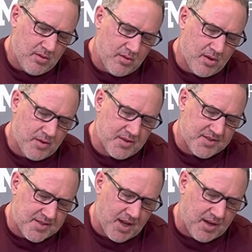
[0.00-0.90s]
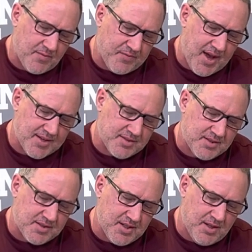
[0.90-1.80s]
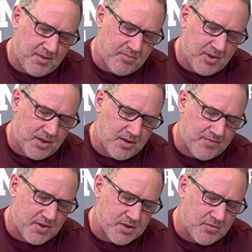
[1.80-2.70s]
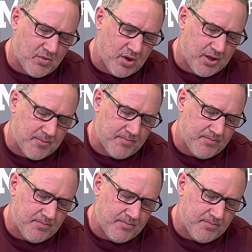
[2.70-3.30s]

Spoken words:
They're the second fastest team in Division I.